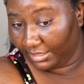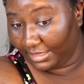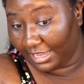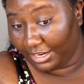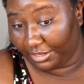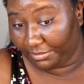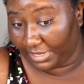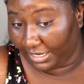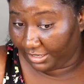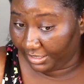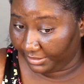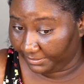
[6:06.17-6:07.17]
that hurt my
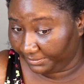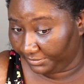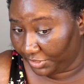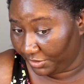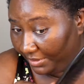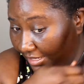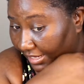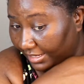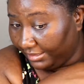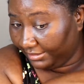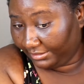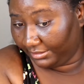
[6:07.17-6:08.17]
heart doing that.